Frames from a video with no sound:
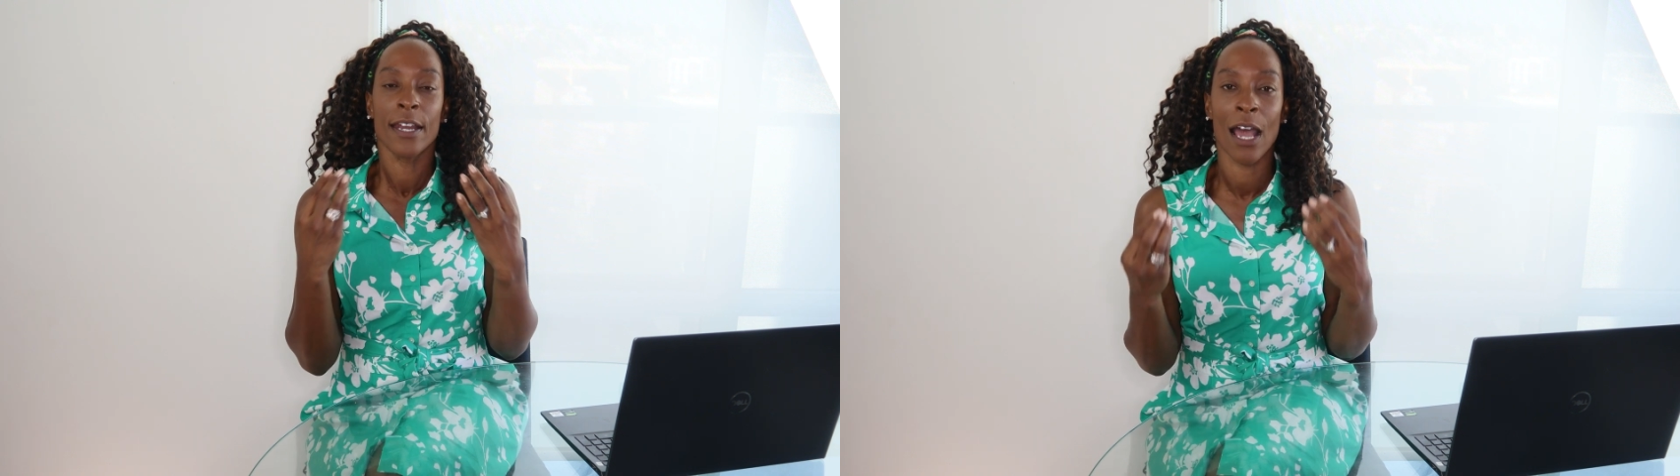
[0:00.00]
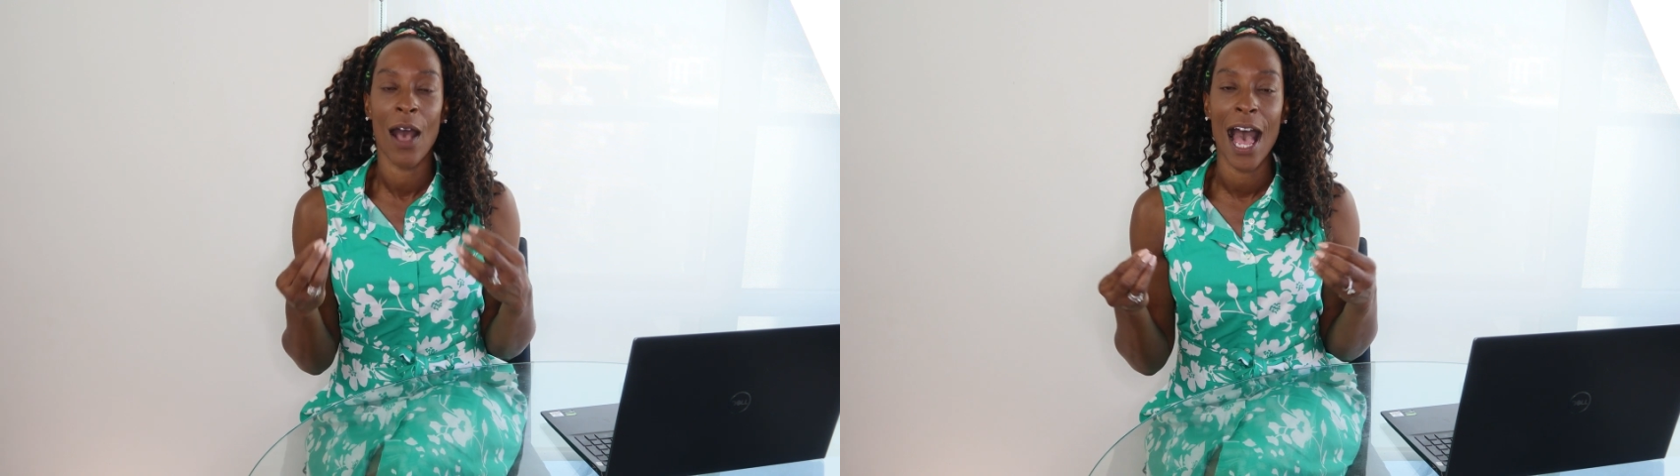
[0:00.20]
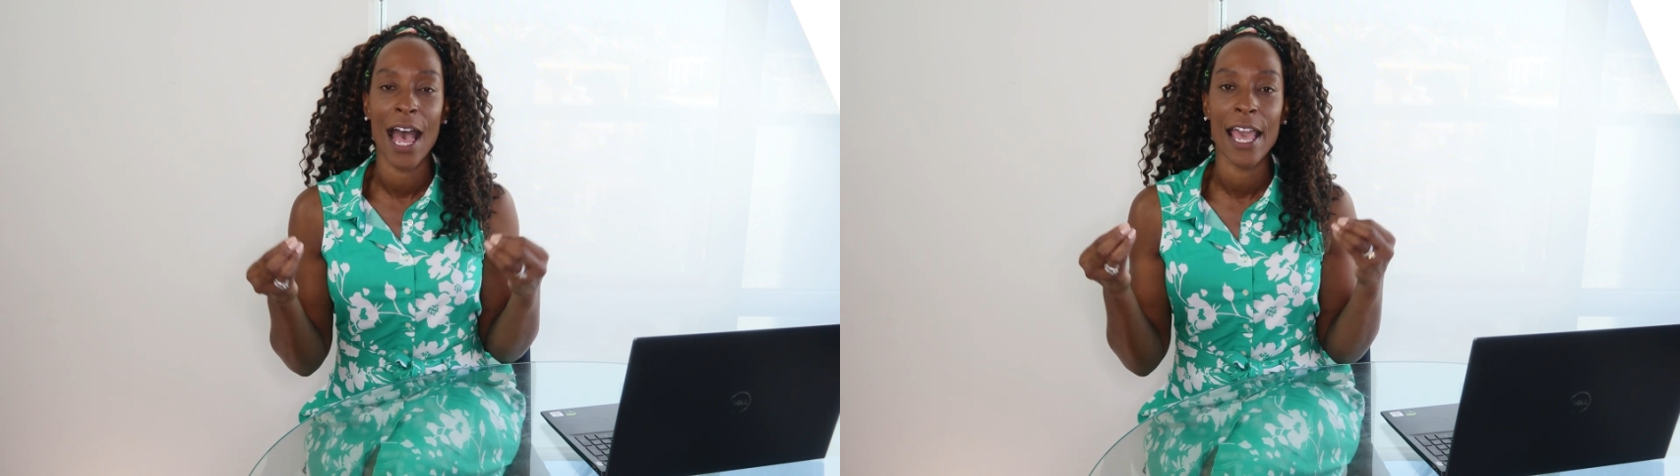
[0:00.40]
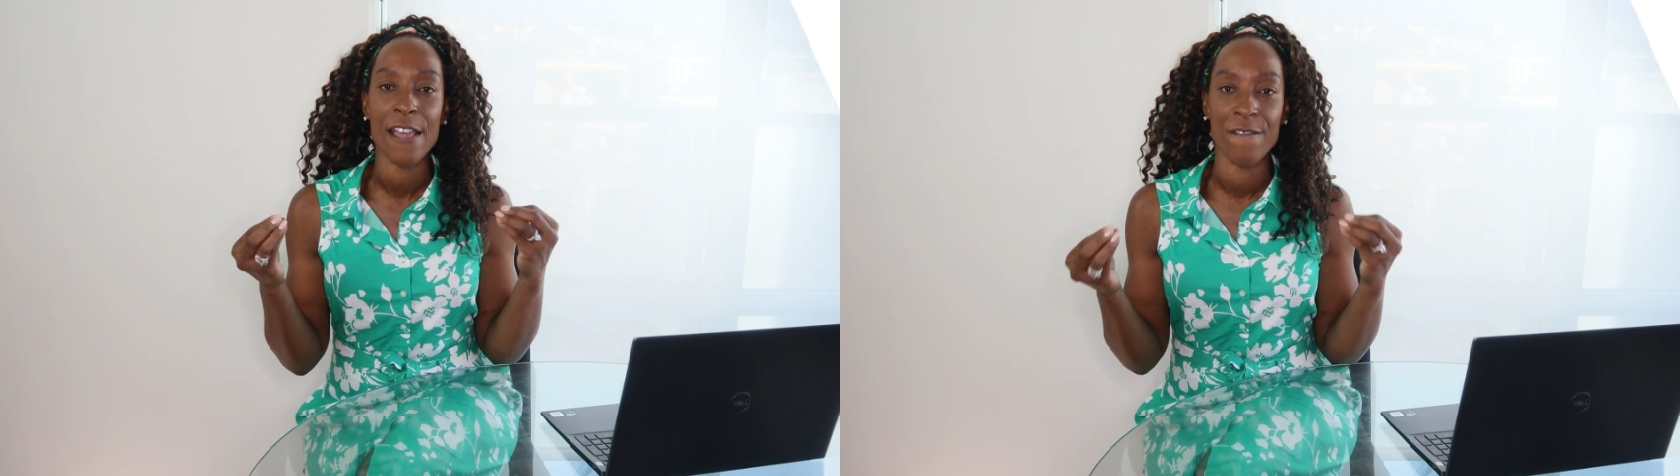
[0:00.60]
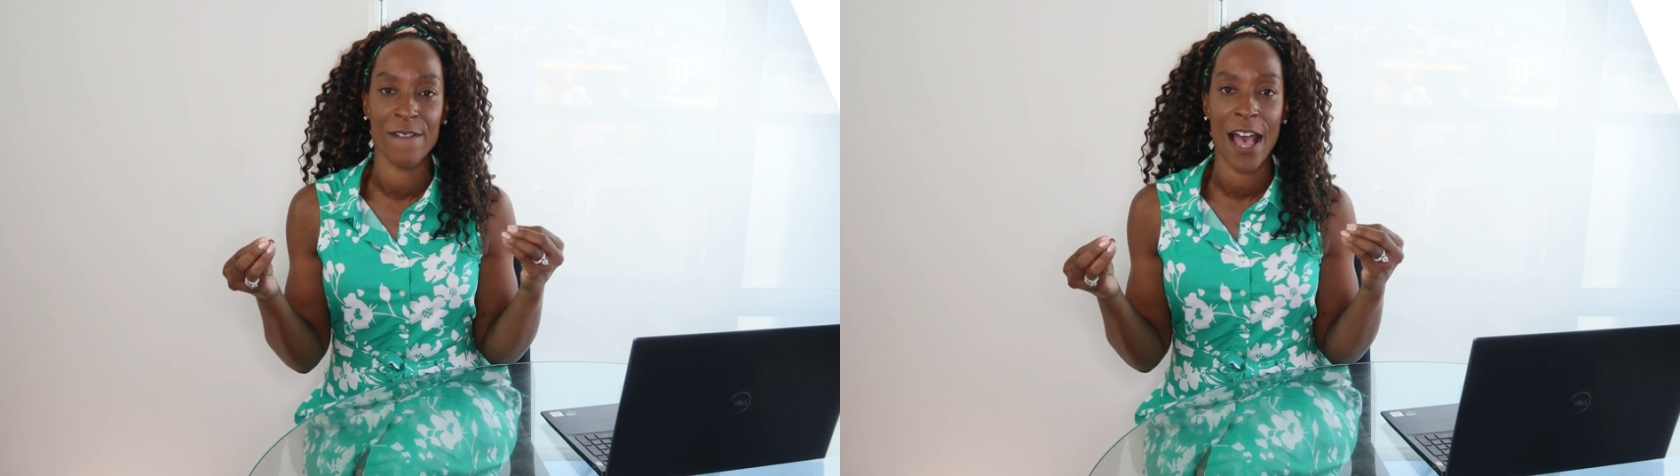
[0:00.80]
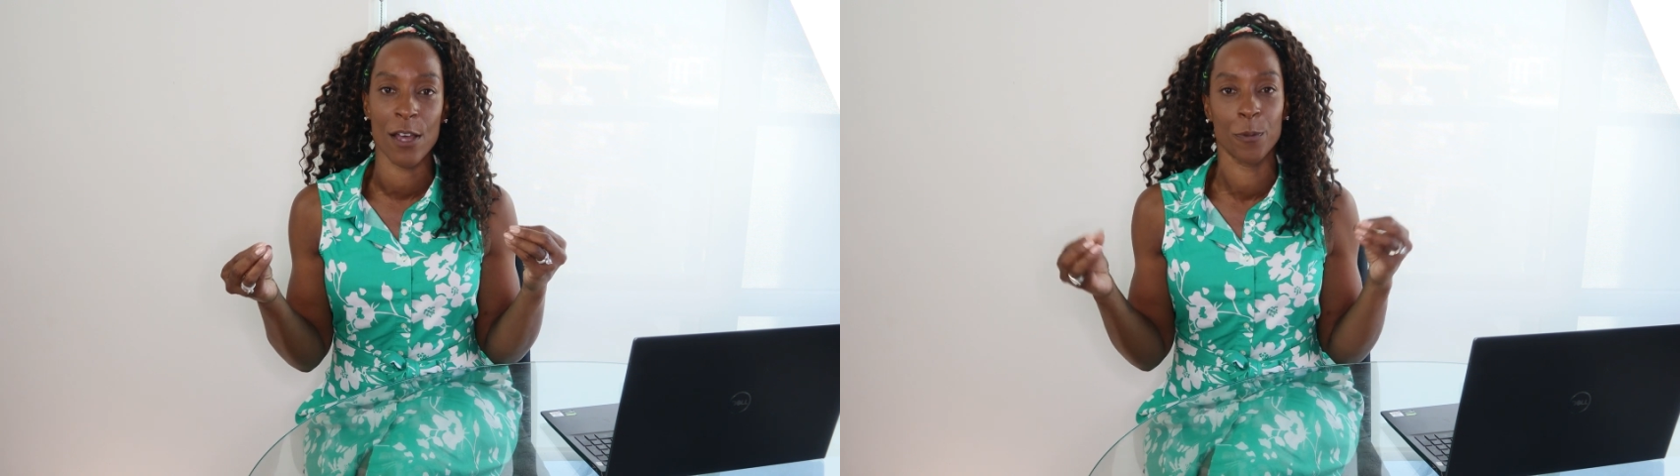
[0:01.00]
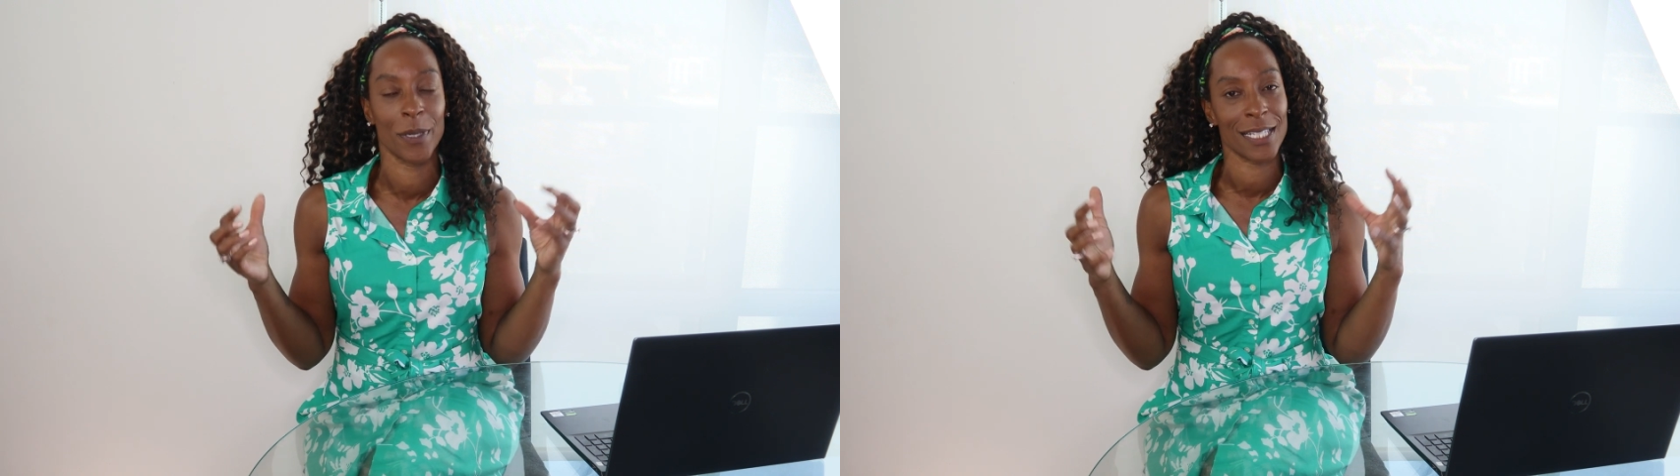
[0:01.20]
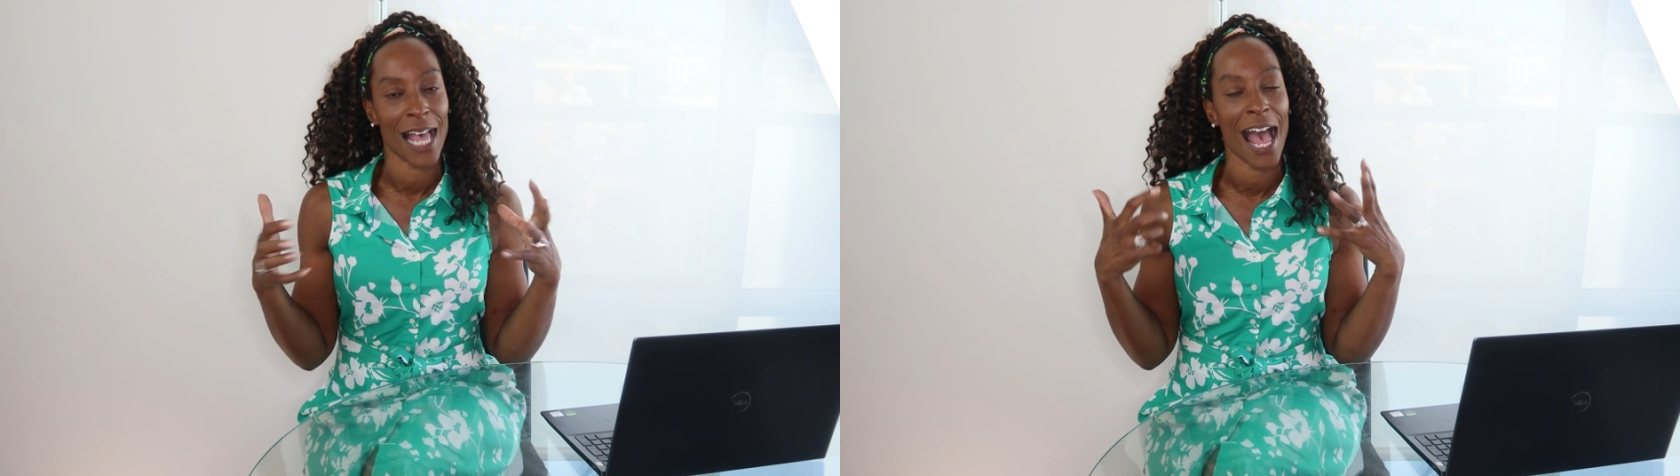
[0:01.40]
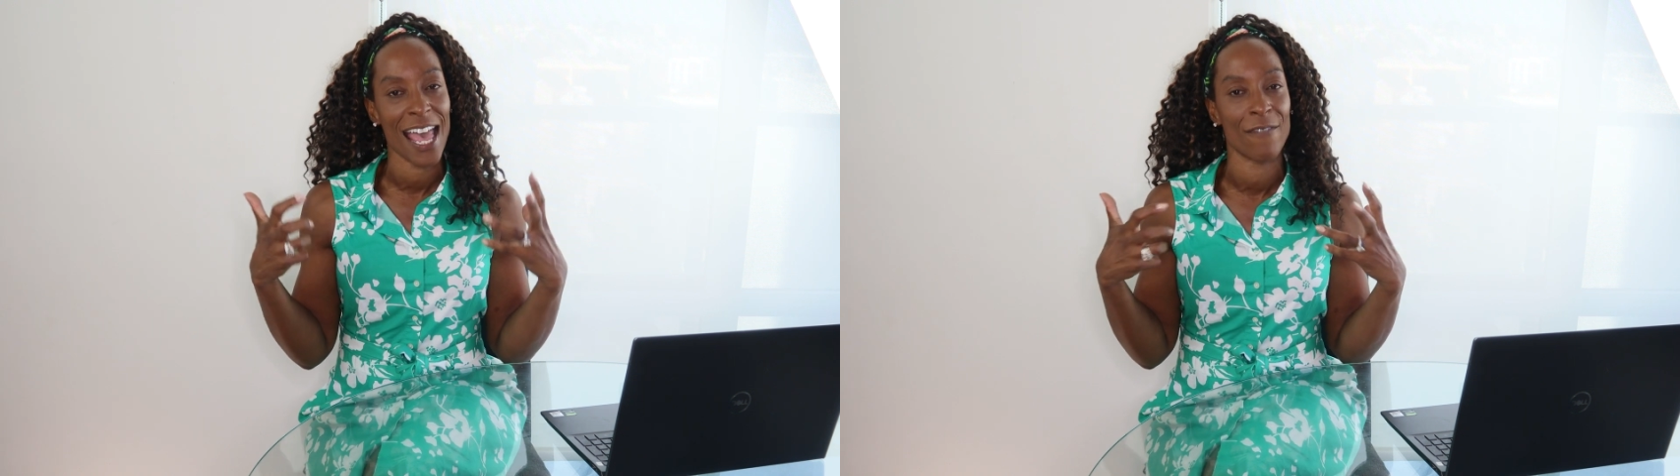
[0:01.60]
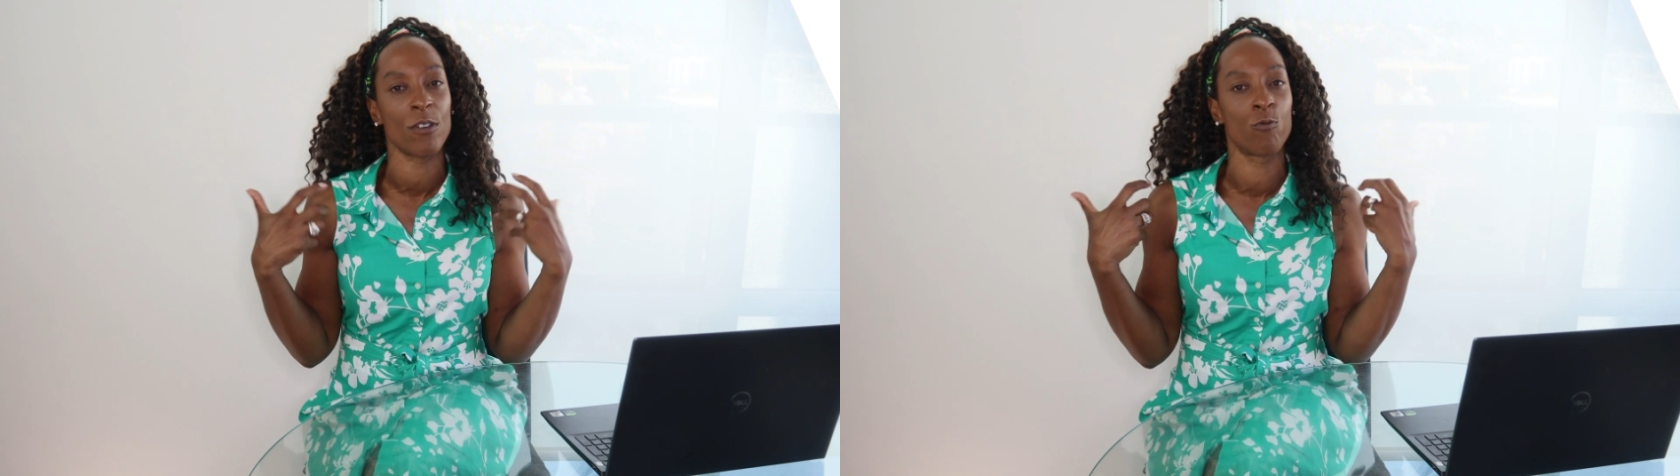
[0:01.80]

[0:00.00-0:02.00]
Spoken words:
Now I found, because I have